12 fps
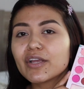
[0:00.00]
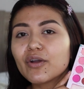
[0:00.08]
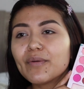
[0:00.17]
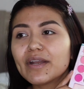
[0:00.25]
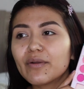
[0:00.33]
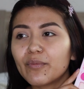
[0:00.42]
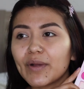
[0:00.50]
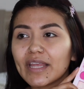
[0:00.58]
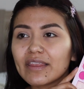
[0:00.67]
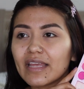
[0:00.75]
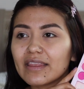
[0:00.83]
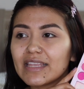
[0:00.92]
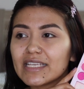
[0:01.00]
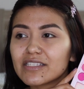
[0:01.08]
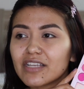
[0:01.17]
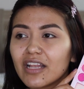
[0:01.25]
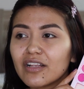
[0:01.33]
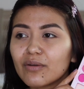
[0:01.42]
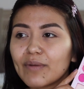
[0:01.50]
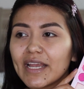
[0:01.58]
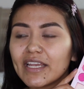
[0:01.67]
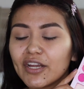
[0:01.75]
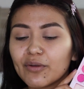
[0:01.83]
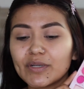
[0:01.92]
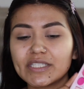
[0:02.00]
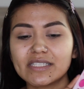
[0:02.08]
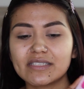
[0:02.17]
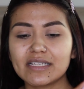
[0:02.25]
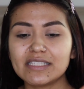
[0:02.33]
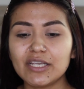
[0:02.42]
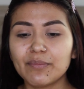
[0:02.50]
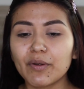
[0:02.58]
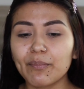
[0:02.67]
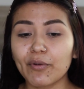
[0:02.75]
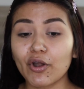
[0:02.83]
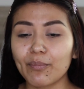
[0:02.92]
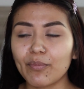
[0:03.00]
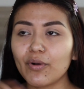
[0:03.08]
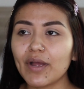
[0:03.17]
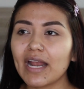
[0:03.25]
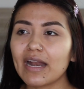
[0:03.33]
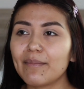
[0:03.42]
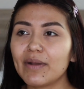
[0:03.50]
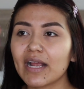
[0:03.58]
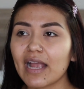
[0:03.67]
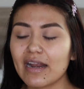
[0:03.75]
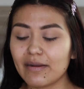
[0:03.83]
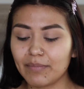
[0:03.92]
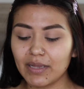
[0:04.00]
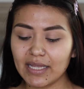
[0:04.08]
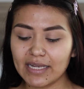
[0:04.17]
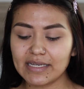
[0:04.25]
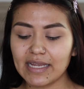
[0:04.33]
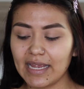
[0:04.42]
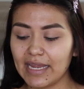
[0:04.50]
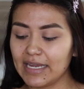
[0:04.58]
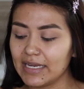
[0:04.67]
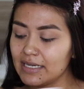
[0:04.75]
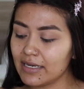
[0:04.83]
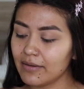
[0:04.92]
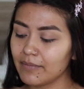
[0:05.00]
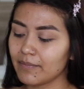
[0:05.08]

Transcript: going to go in with this color right here, which is the deeper purple, and I'm going to kind of blend it in.